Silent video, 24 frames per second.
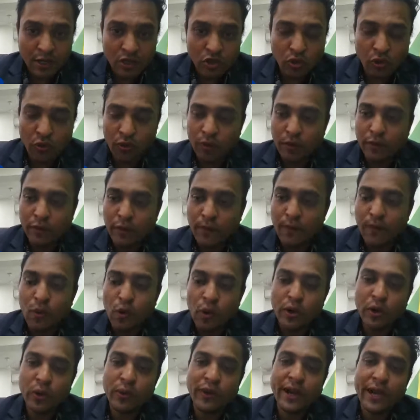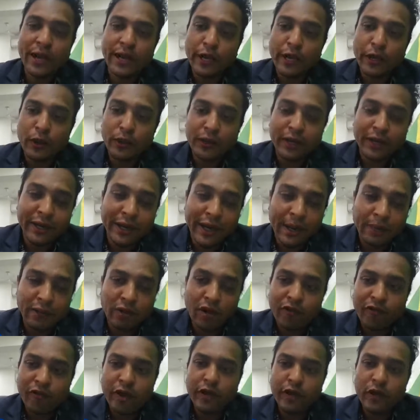So the more you get into the depth
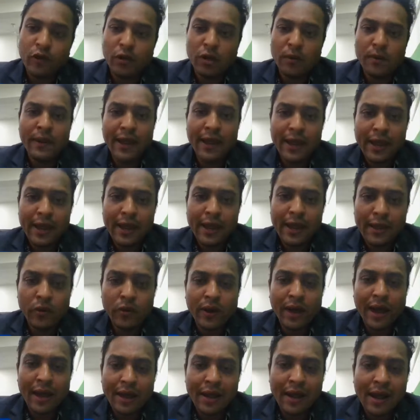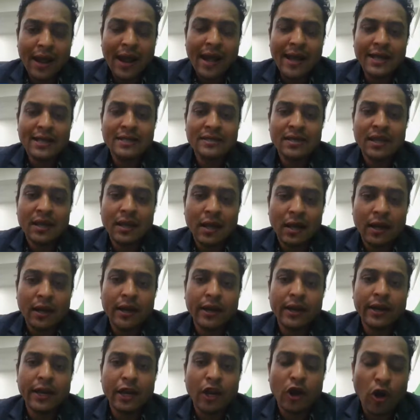of it, you'll be able to analyze the
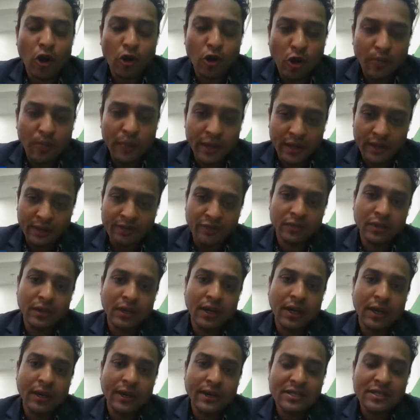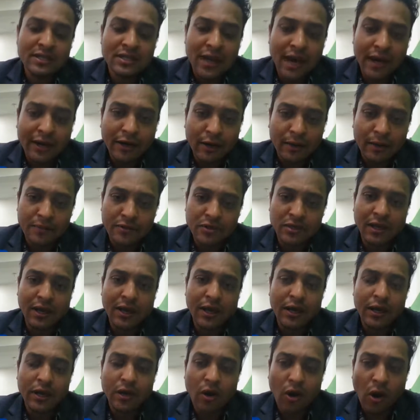current economy, the current startups, the
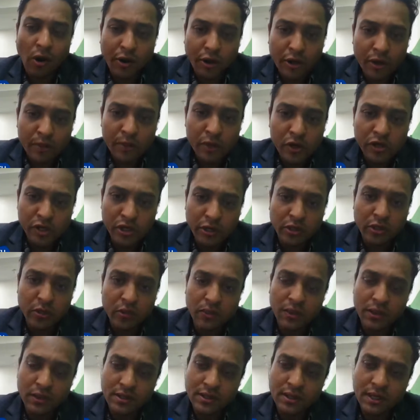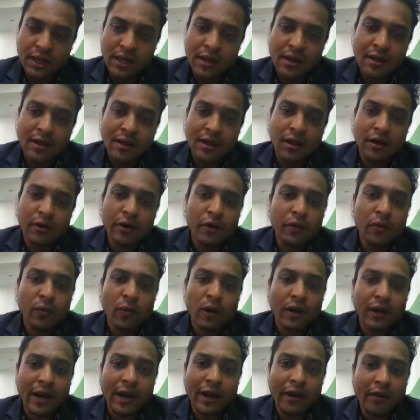current contribution towards, uh, you know,
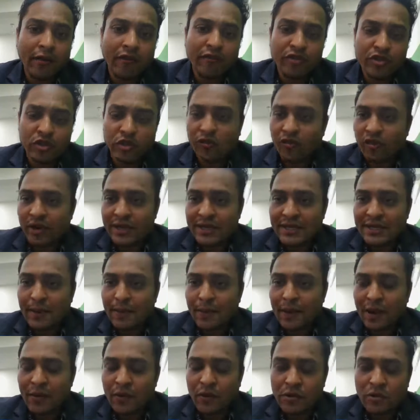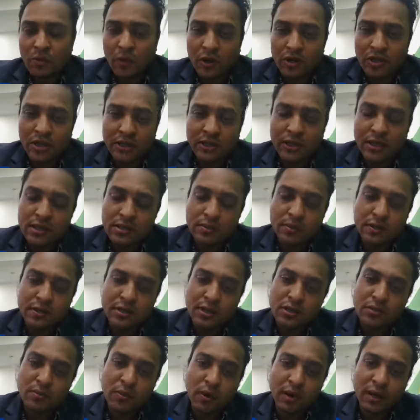what kind of. So, for example, I was watching this
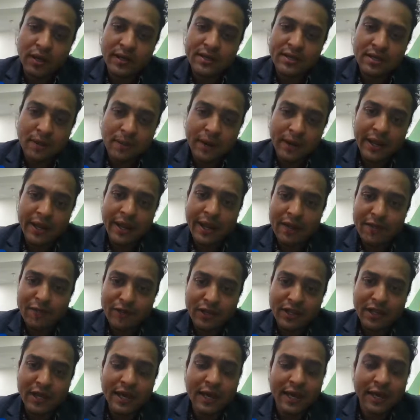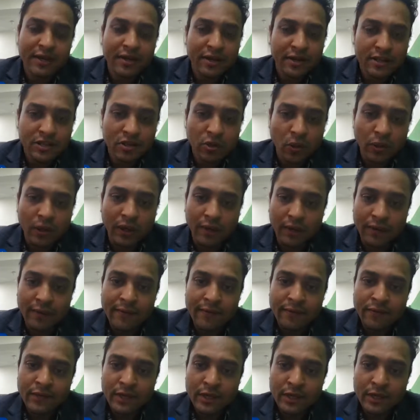business model that somebody came with an electric scooter.